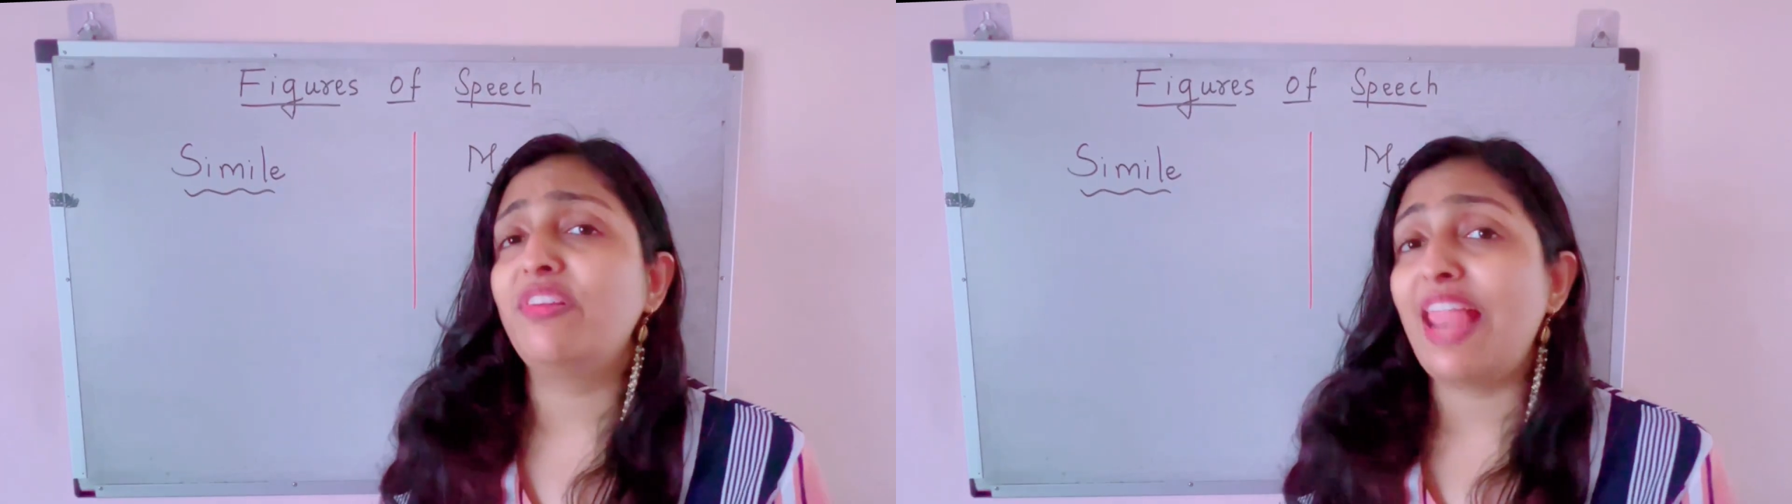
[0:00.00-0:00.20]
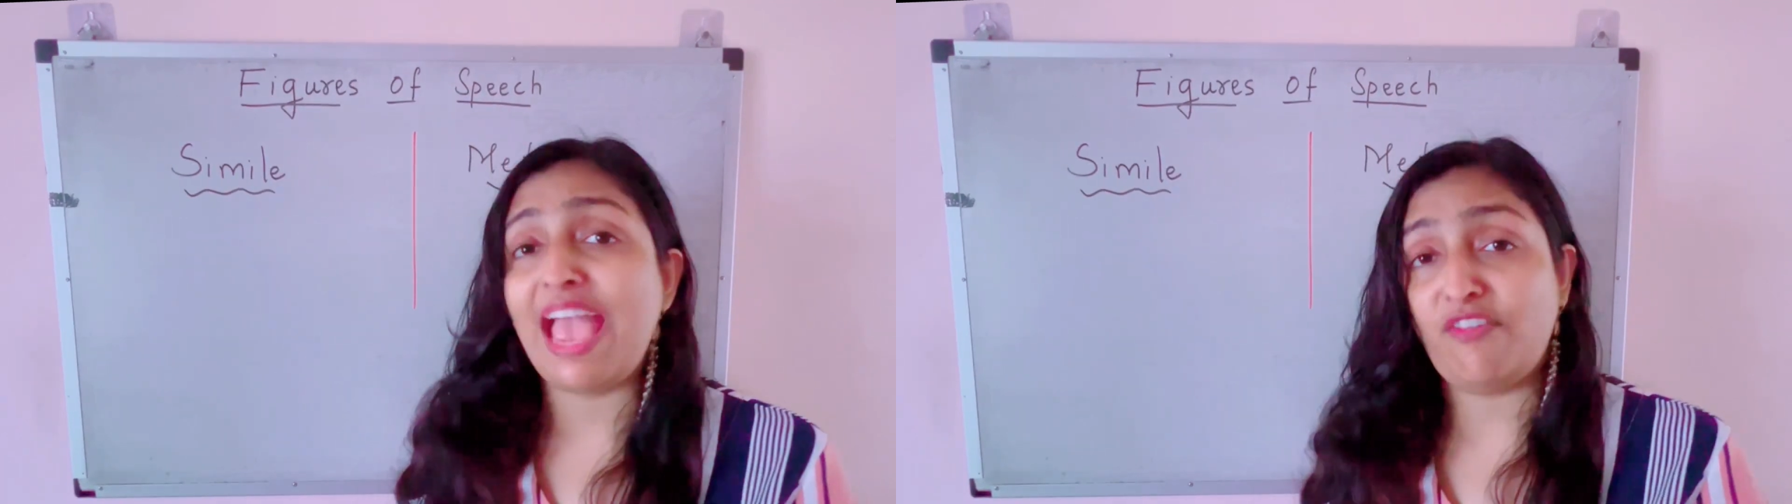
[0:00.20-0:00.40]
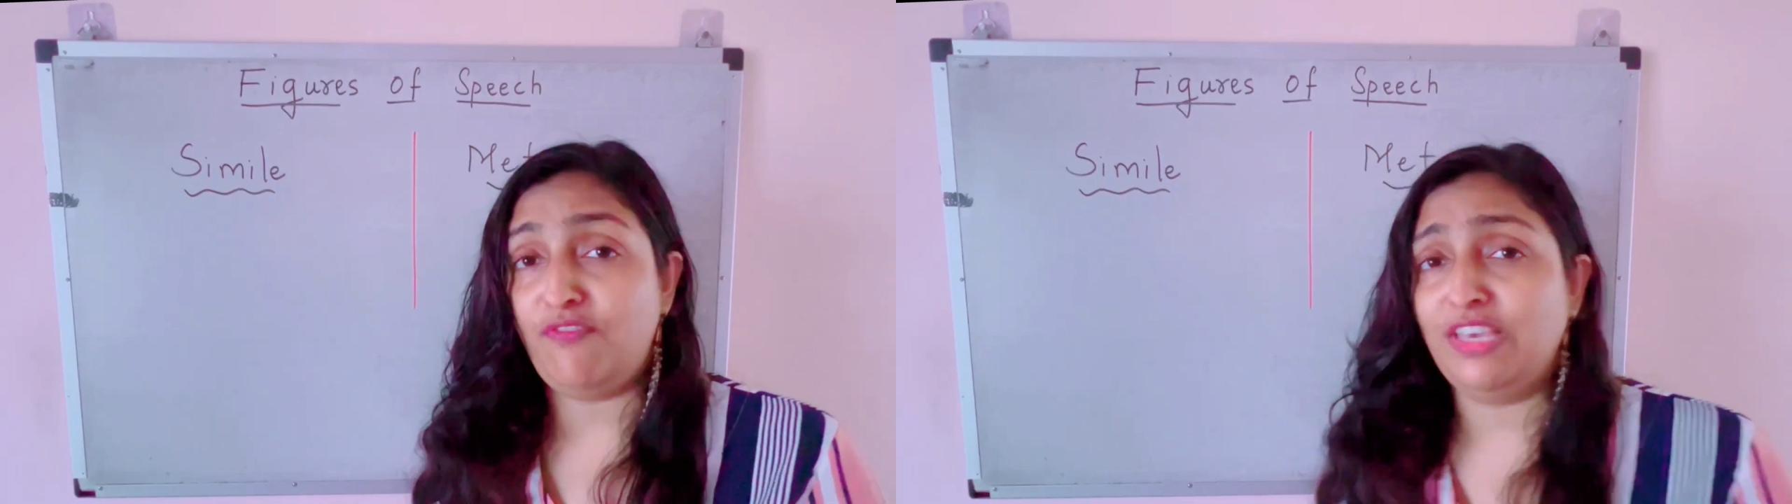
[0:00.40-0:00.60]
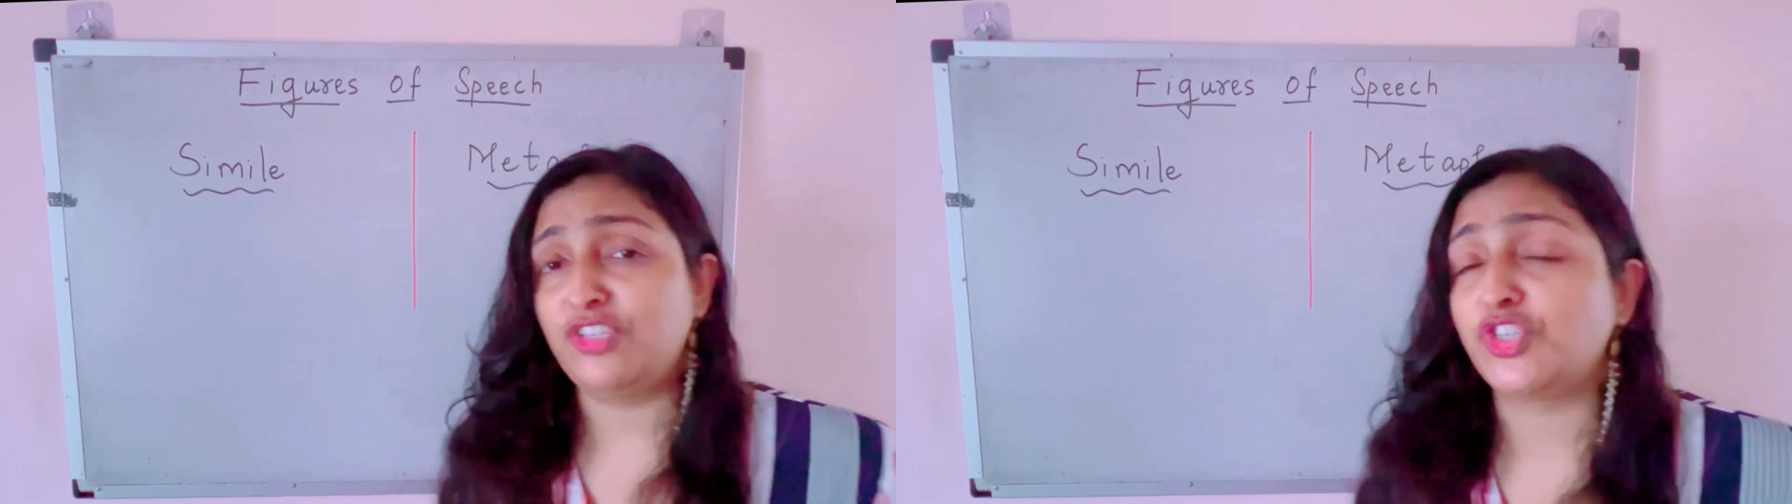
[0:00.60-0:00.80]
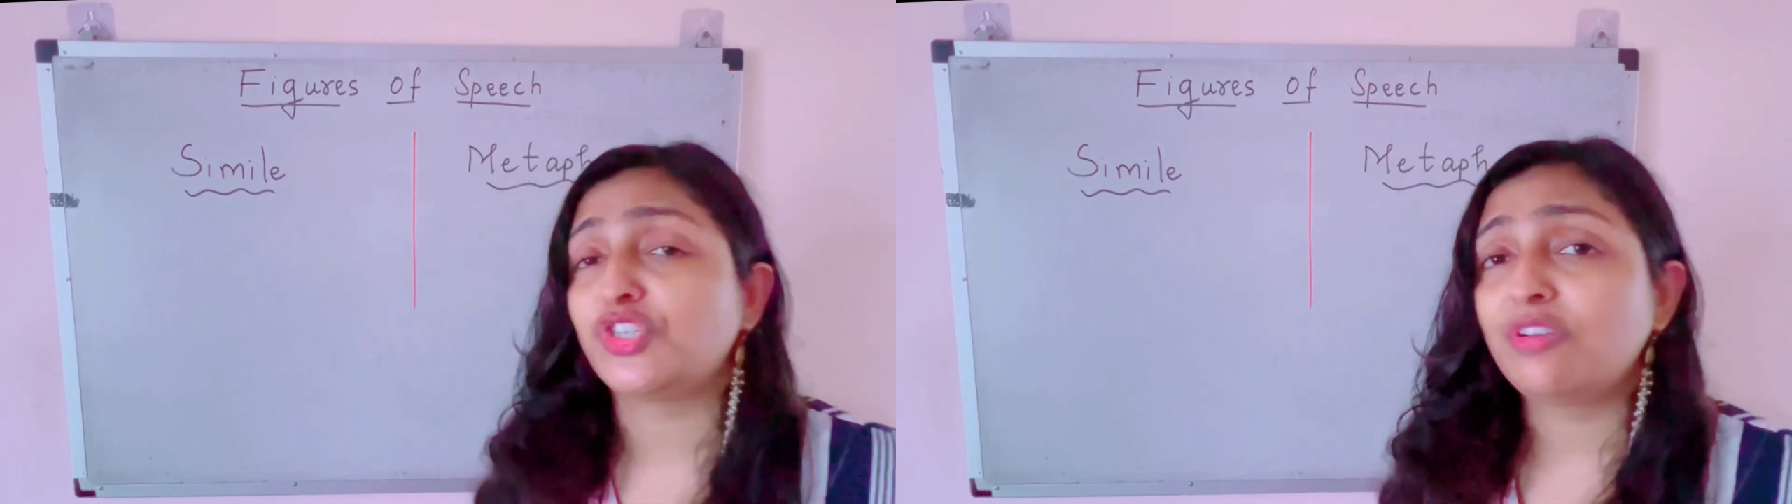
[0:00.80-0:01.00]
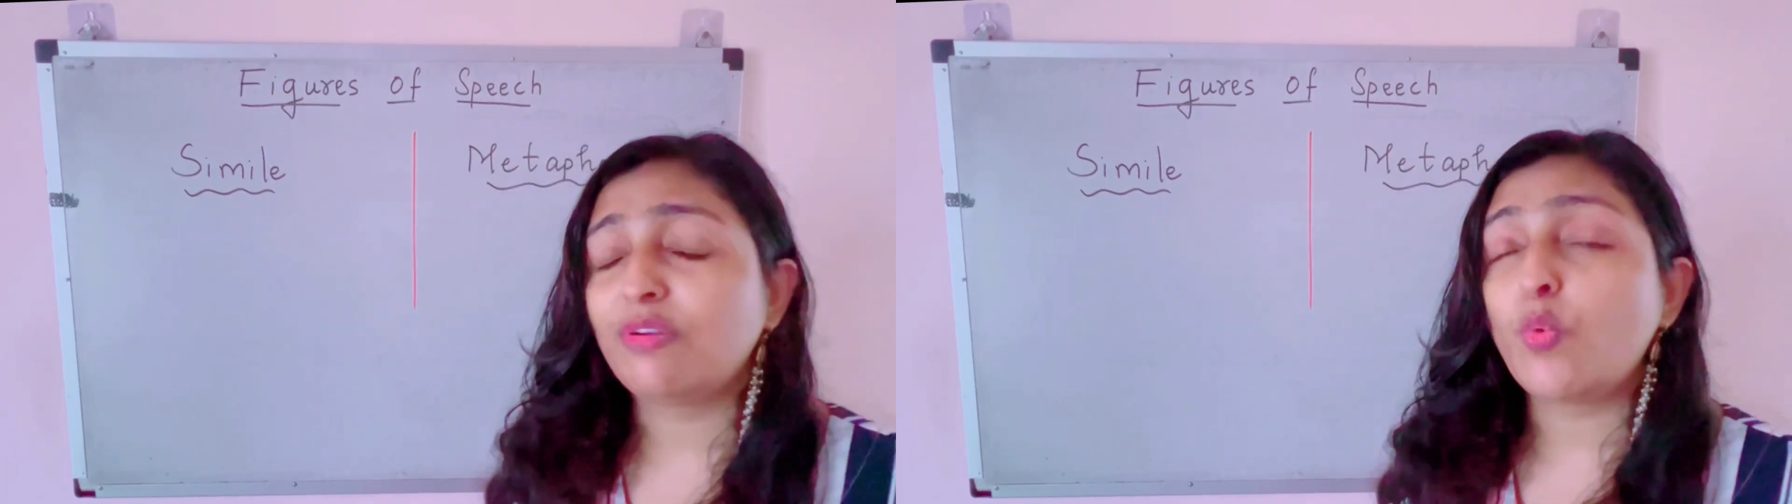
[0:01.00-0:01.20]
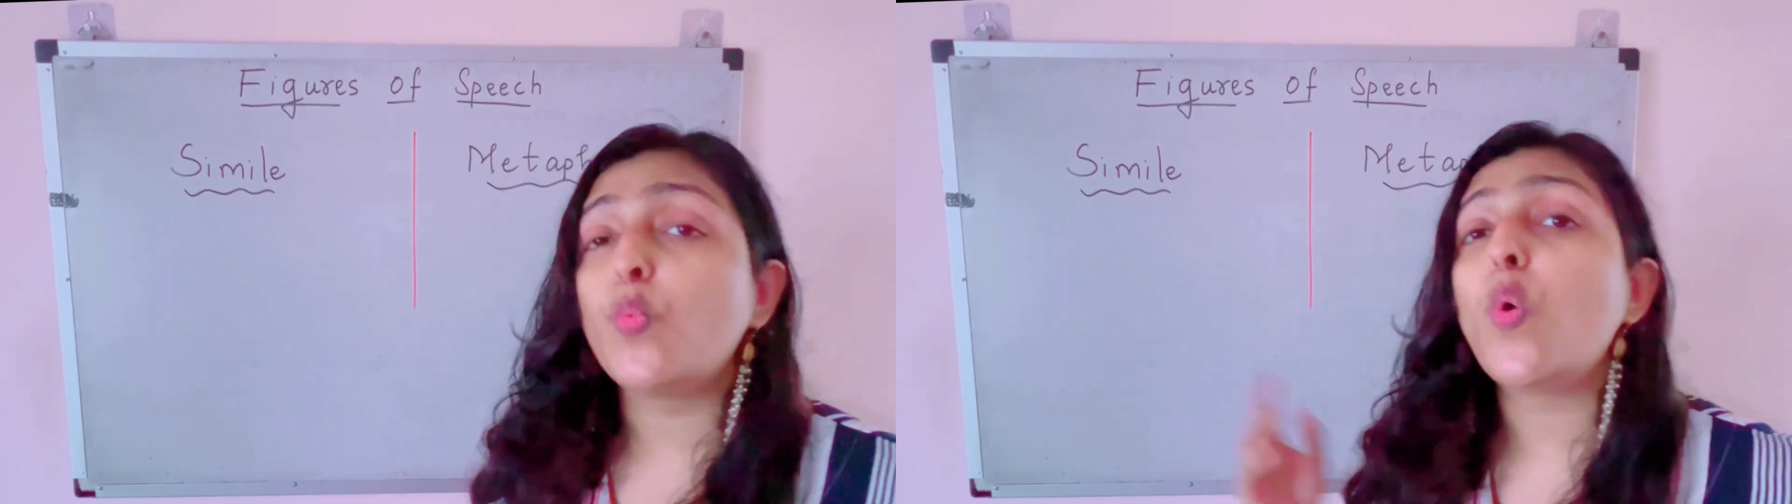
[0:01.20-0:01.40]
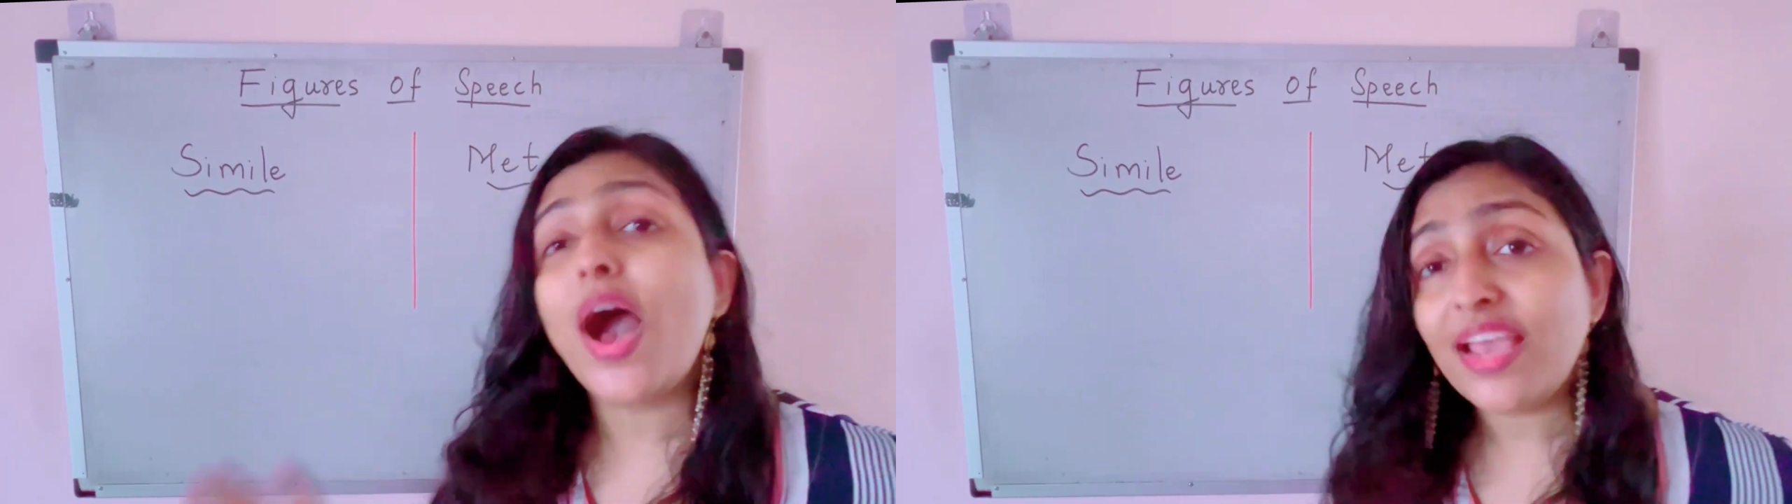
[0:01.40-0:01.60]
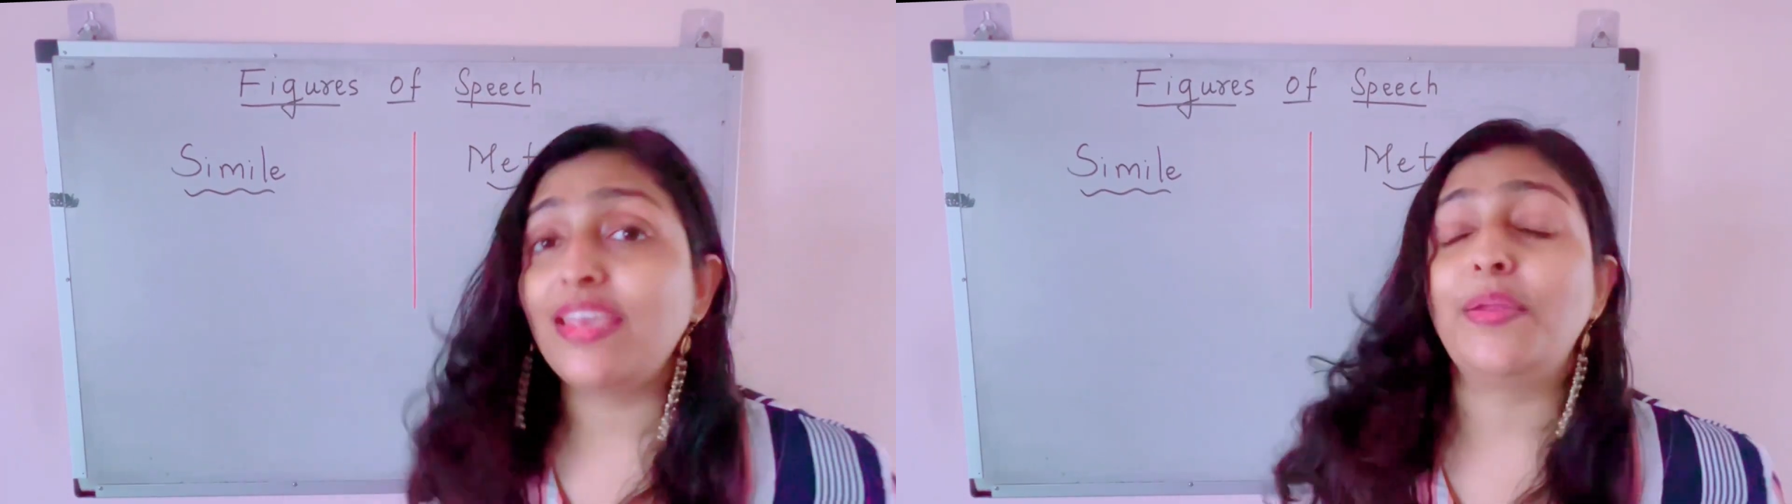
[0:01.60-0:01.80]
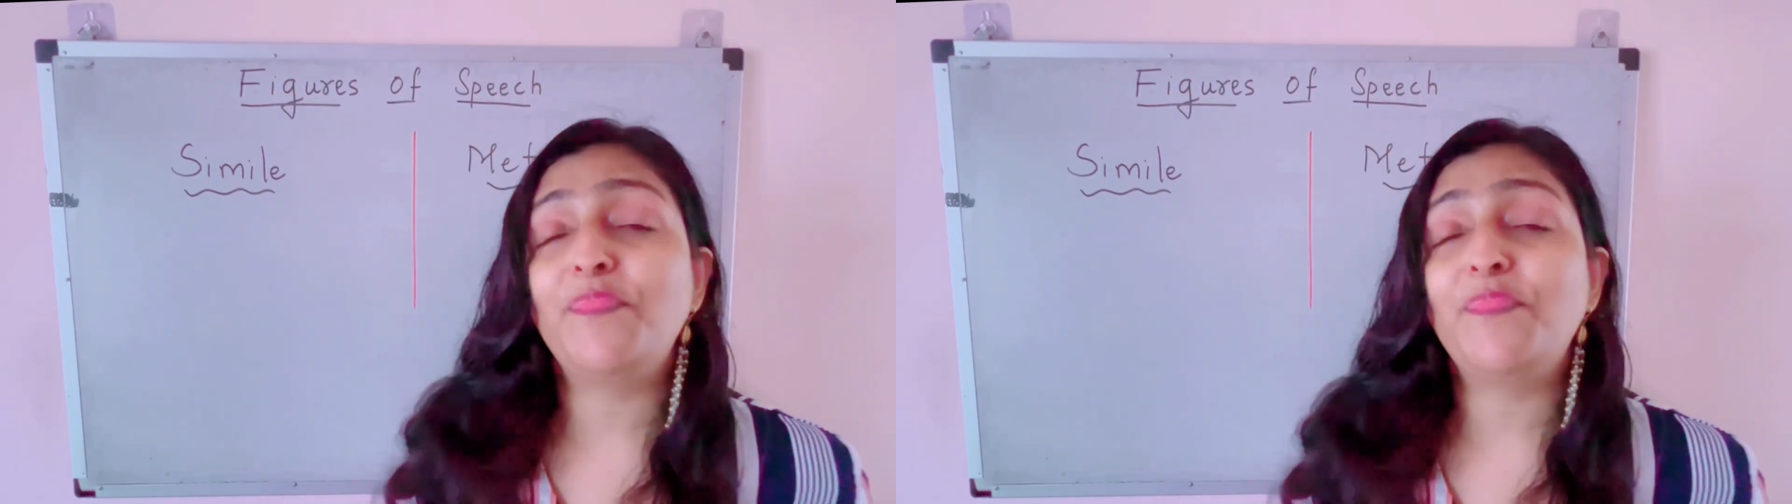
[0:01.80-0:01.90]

language. Why?